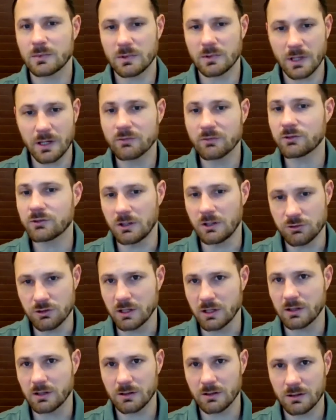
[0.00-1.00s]
life
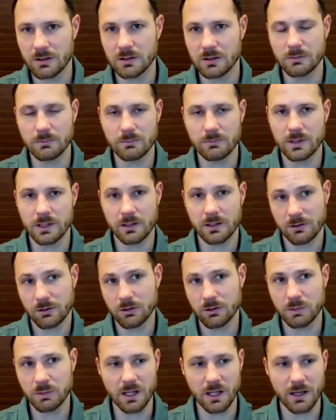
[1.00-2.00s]
changing and
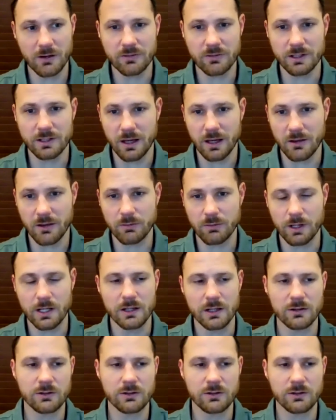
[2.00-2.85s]
could be life and death, right?